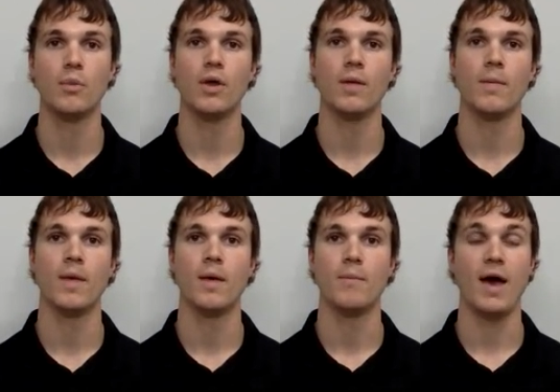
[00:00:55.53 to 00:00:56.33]
But
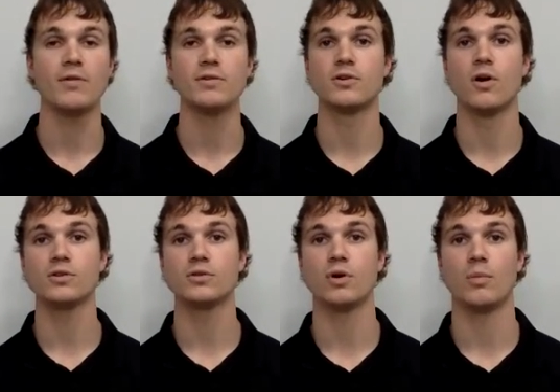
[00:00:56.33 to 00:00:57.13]
batteries are
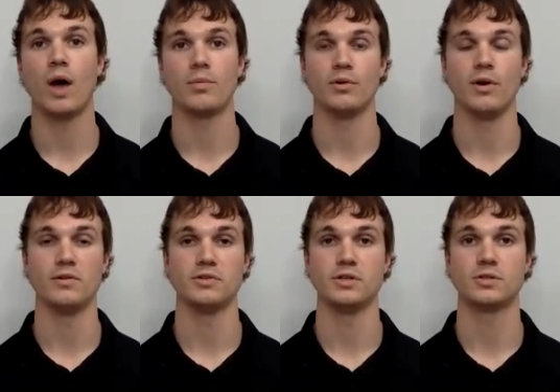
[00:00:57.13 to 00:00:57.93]
also a popular energy